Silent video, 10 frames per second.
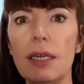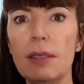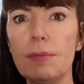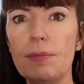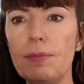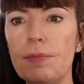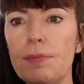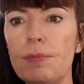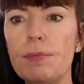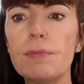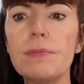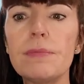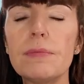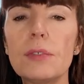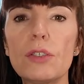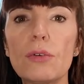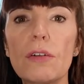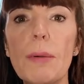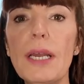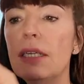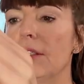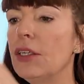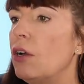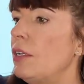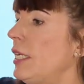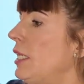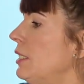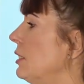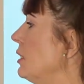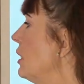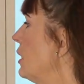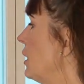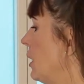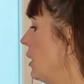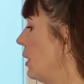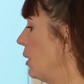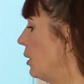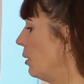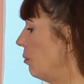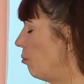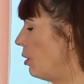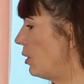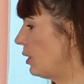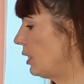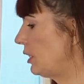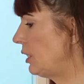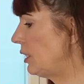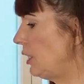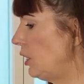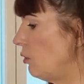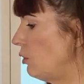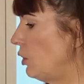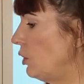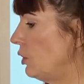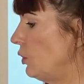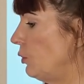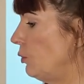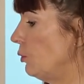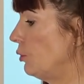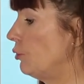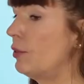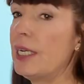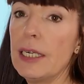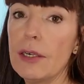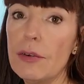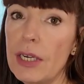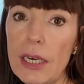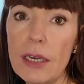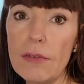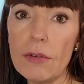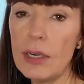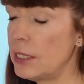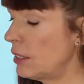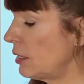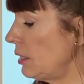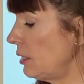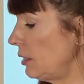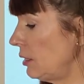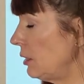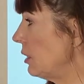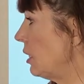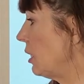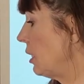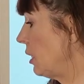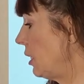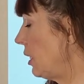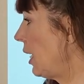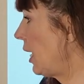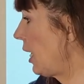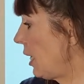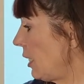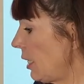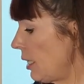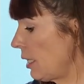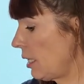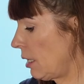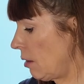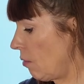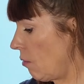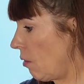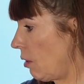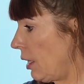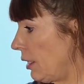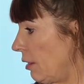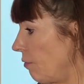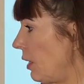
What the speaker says: a sort of pendant on it. But you know, you could do greenery, for instance, hanging, or like a